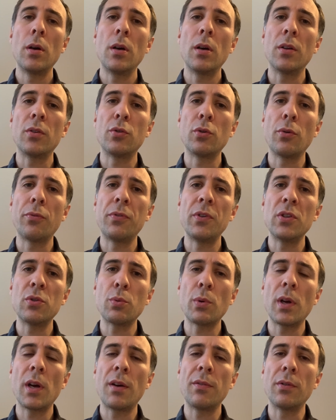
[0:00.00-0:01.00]
at Sofeast
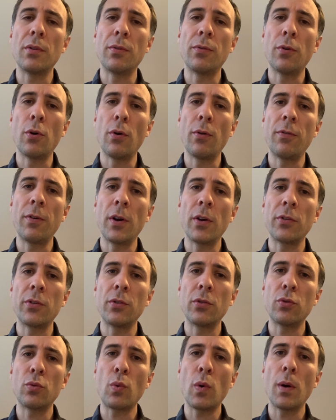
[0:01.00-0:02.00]
we have a
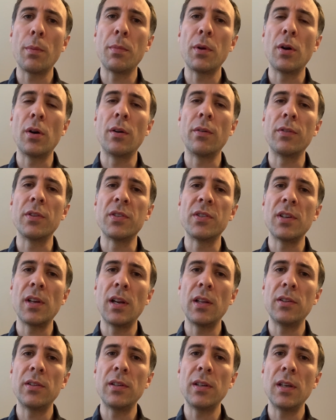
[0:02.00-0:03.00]
4,000 square meter
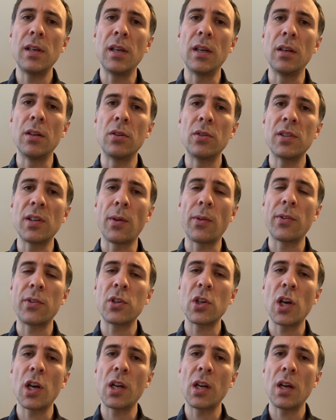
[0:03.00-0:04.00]
facility in South
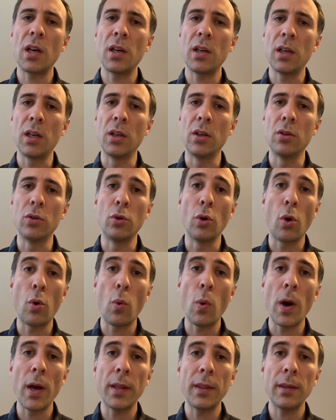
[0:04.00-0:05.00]
China, in
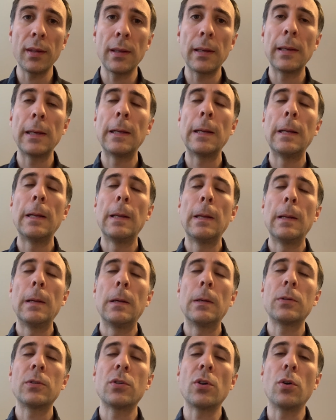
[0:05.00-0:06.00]
Dongguan.
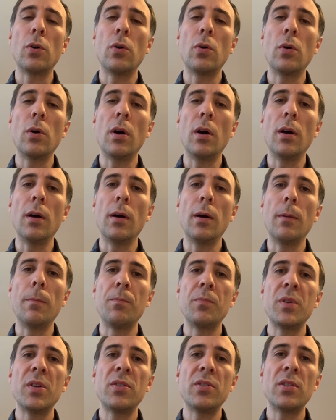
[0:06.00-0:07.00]
So
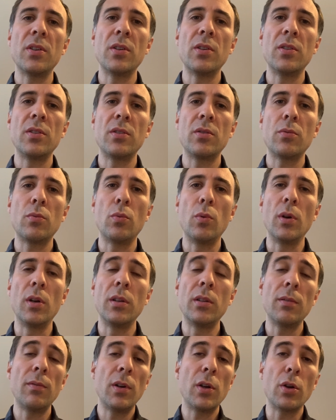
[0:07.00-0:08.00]
this is
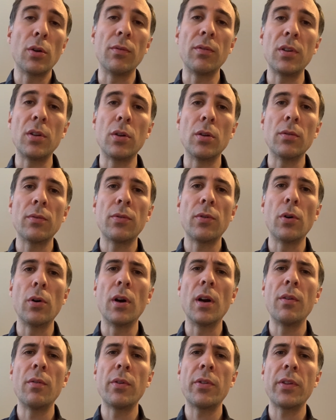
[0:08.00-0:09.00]
relatively convenient for
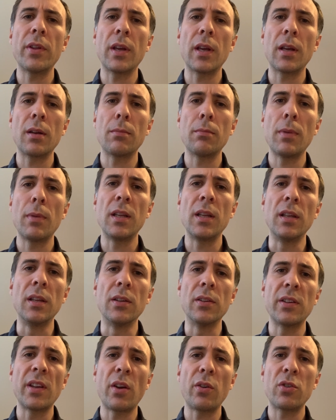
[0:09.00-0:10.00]
everything
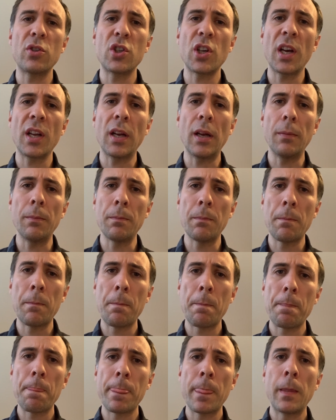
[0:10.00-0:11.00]
in South China.
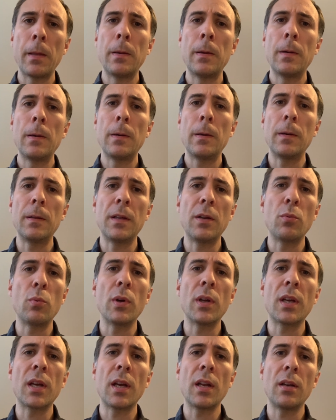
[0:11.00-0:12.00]
And then
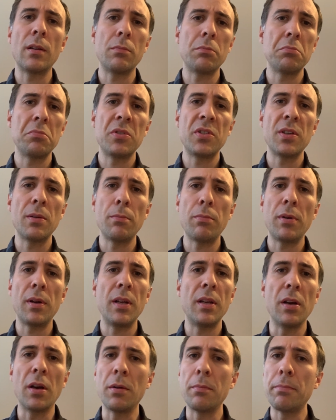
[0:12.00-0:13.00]
we can
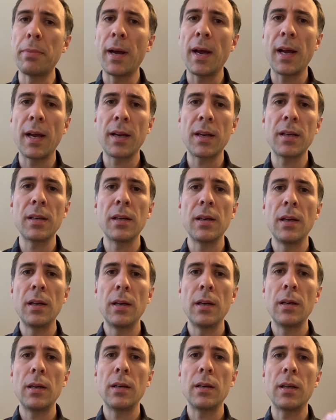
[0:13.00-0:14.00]
simply unpack,
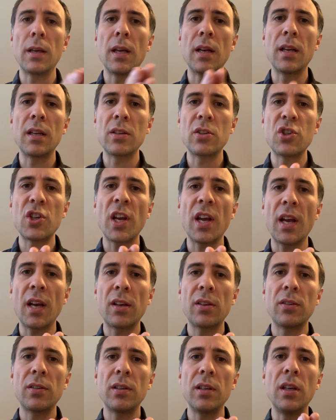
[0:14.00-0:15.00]
getting
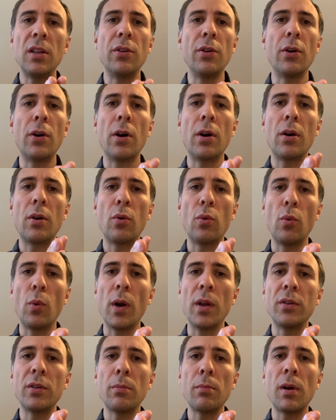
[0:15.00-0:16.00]
checked either
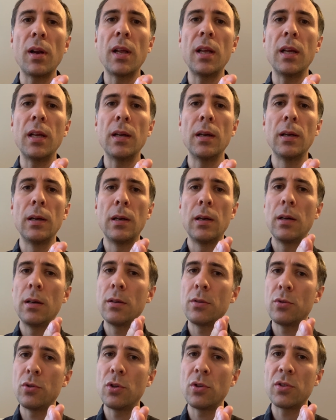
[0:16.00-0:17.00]
randomly,
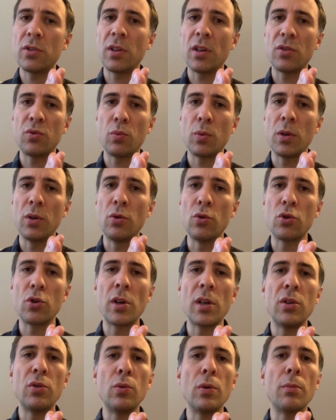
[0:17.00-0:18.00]
just as we
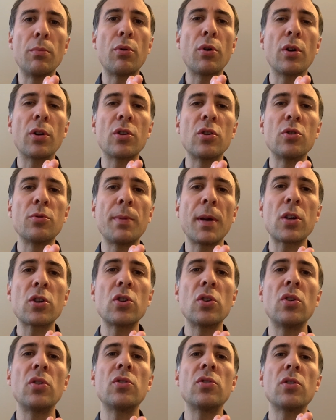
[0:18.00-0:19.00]
usually do in product
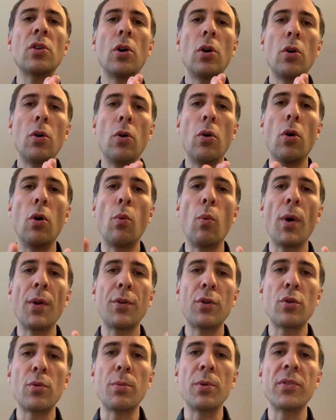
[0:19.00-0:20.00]
inspections, or
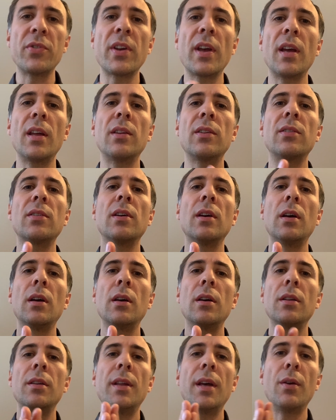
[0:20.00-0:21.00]
100%,
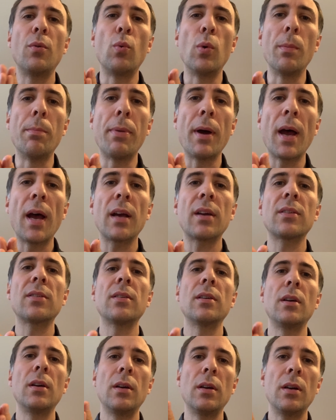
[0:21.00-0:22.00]
then repacked
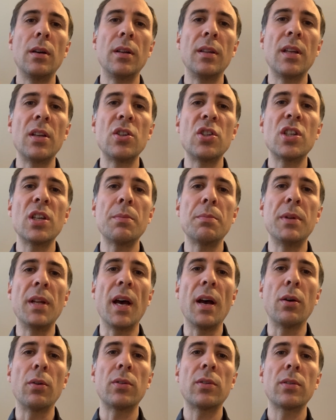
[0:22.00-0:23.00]
and then shipped
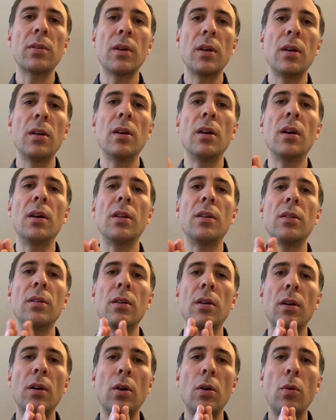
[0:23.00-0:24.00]
out. And
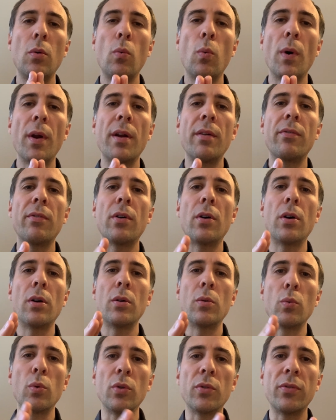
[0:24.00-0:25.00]

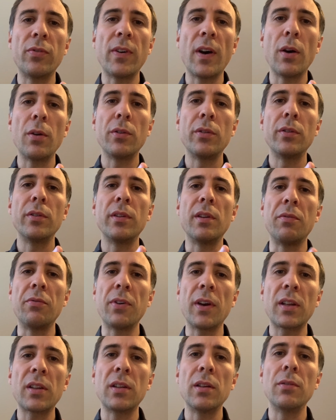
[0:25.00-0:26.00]
whatever was found
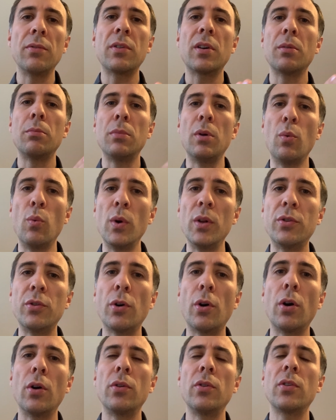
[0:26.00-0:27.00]
defective can be
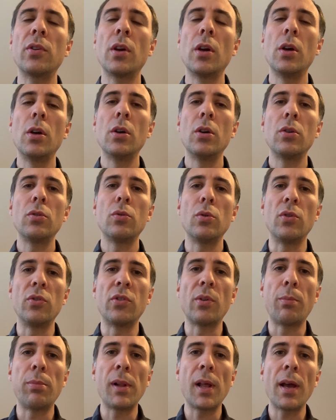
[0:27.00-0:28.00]
returned to the
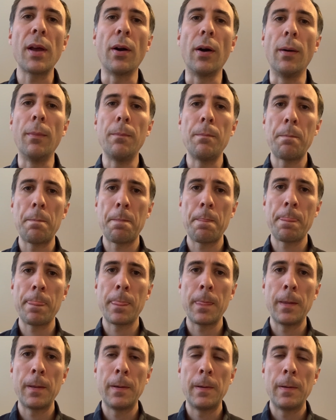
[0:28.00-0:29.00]
supplier.
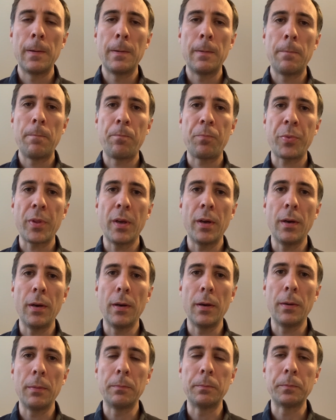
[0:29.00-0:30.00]

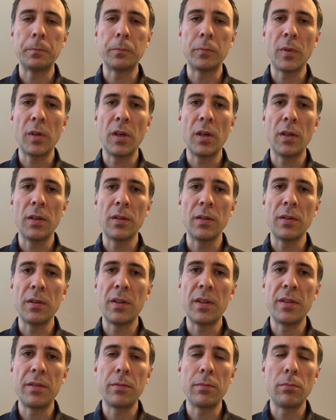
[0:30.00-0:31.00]
And
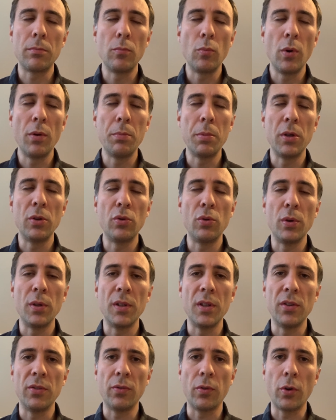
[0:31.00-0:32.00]
we've been doing
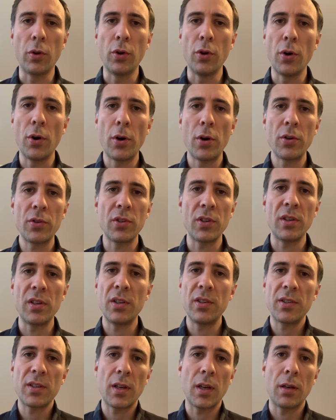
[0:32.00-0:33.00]
this for years, and
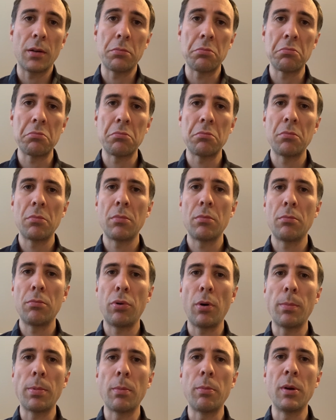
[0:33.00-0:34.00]
this can
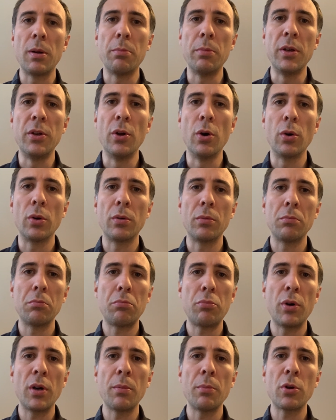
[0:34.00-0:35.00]
probably be done
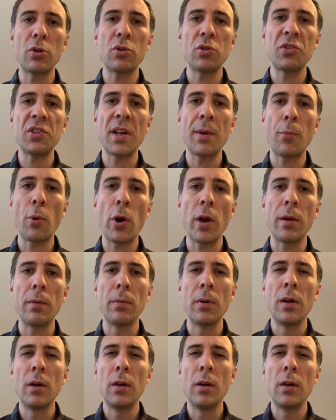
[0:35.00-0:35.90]
pretty much the same way,